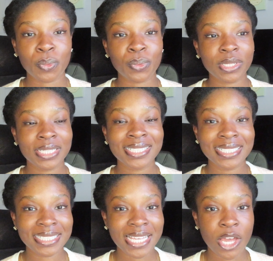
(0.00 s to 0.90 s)
Really
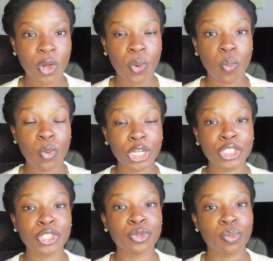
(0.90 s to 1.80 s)
detail
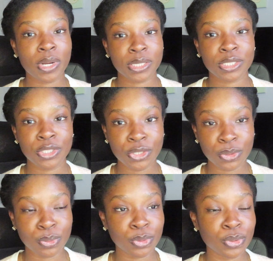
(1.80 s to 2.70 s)
what do you want to
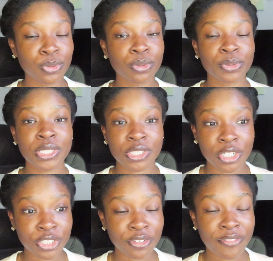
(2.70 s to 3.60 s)
do. Do the
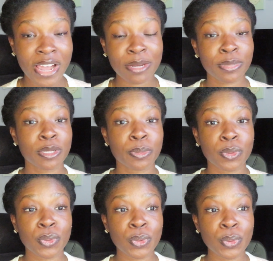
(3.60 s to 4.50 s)
research. Find
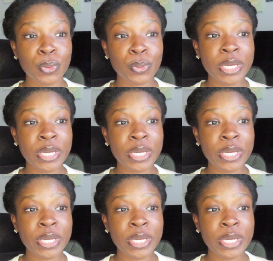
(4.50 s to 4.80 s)
people who